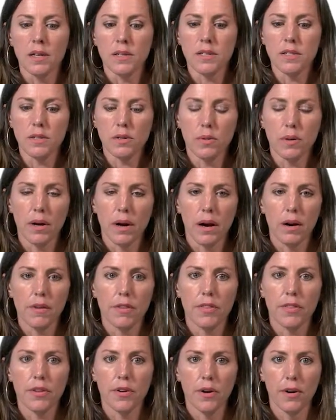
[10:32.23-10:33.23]
So
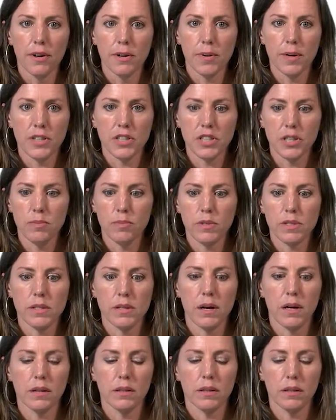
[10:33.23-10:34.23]
our third question was
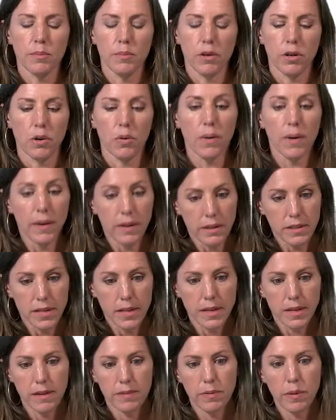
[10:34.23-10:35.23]
a little more
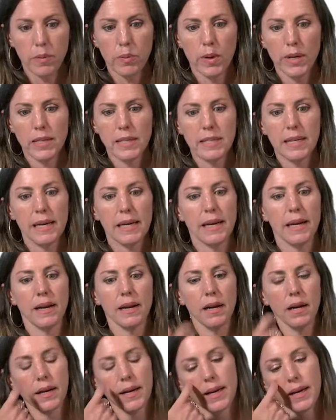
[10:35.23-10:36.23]
qualitative. We wanted to get
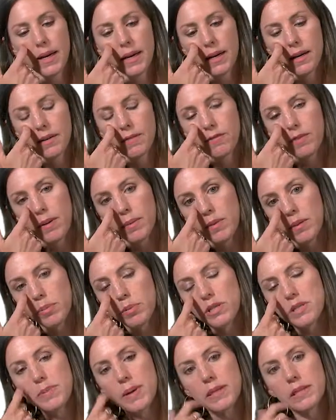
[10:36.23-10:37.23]
at, again, from the
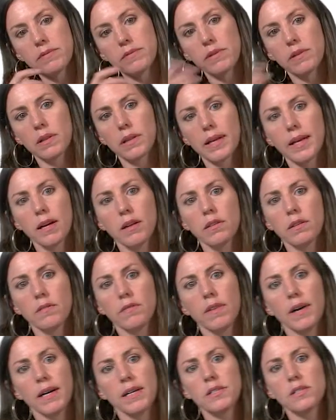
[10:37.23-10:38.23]
perspective of the lay health
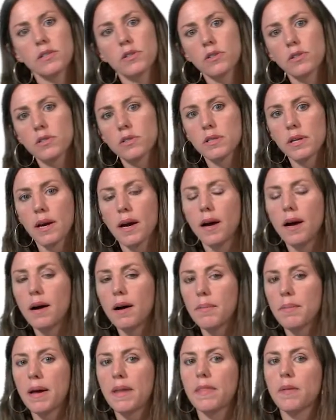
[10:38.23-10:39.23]
advisors
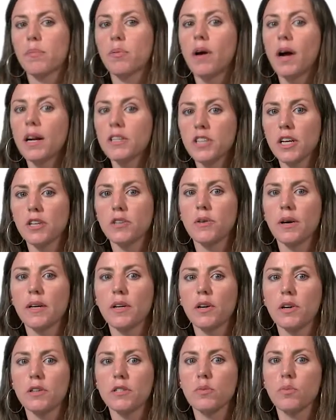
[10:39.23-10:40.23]
and the project
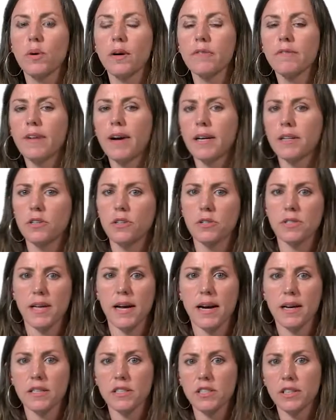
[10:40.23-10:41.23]
directors, what factors
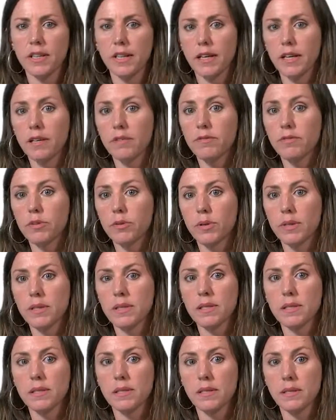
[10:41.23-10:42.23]
actually influence
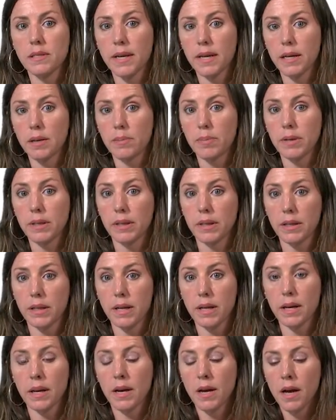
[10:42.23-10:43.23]
the
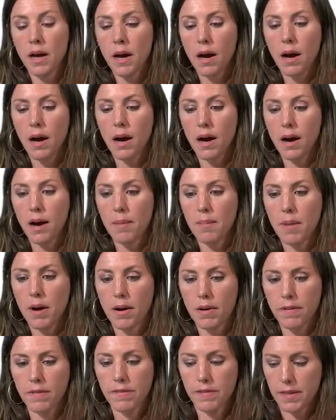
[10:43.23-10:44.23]
sustainability
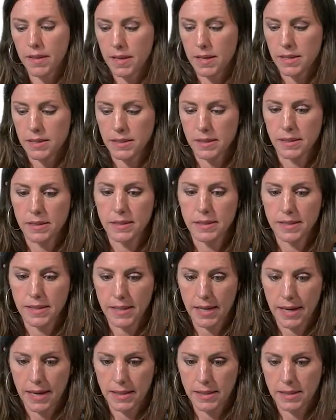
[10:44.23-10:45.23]
of these
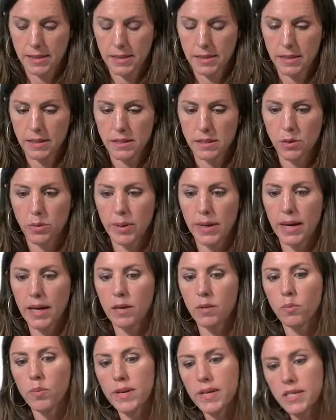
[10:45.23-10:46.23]
sites. So
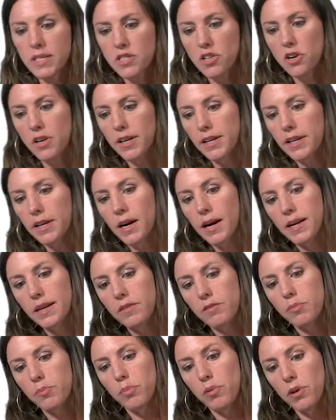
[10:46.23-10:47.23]
again, we started kind
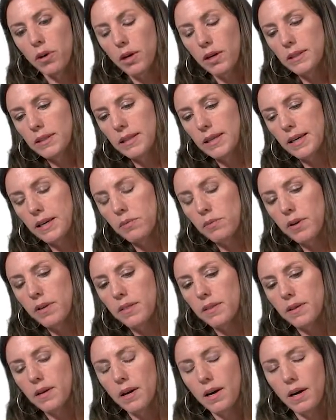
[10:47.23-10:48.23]
of broadly with
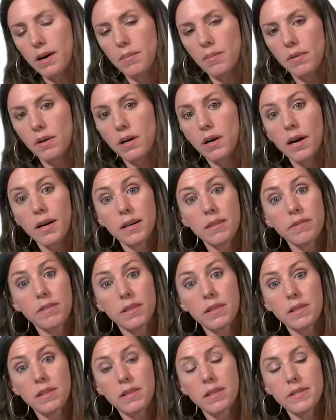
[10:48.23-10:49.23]
kind
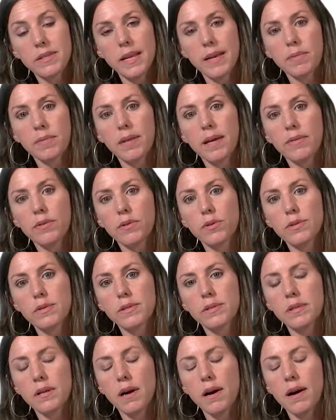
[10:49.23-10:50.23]
of the same
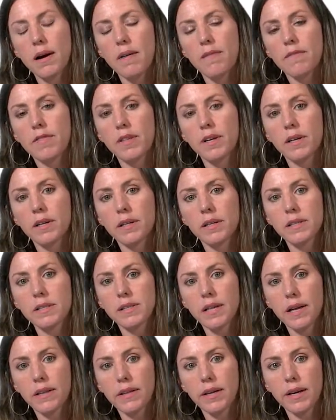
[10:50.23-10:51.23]
levels of the
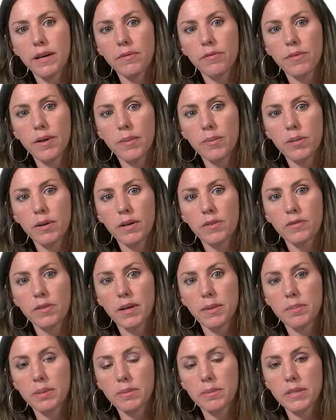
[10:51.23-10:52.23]
Consolidated Framework for
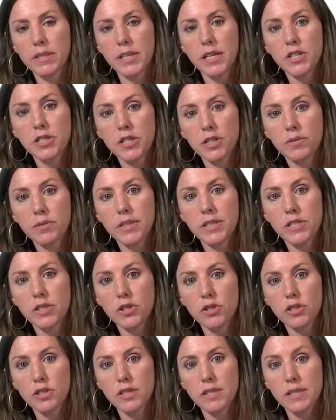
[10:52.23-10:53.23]
Implementation
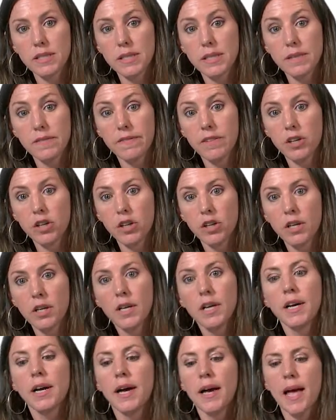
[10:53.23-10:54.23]
Research, the CFR,
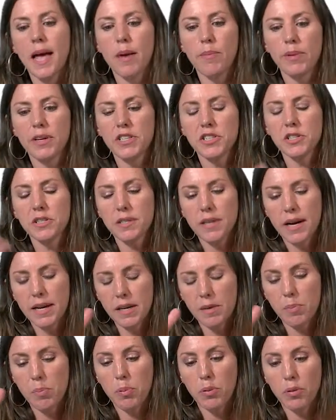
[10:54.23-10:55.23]
and we just kind
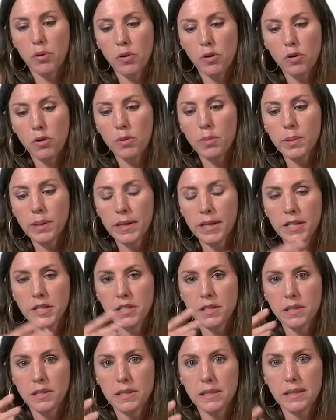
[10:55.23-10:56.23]
of probed at each
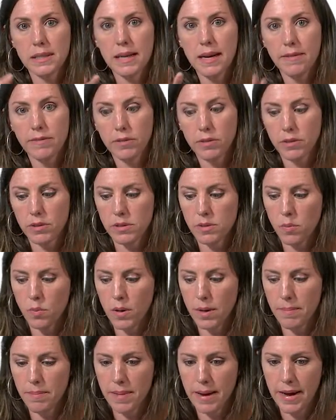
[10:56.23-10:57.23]
of these levels
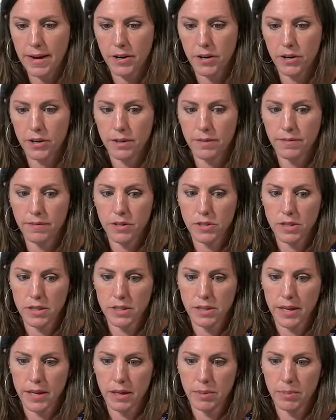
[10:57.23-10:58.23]
what mattered for
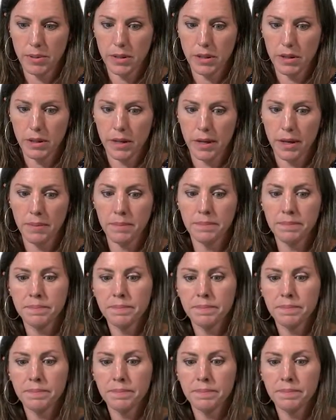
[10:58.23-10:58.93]
sustainability.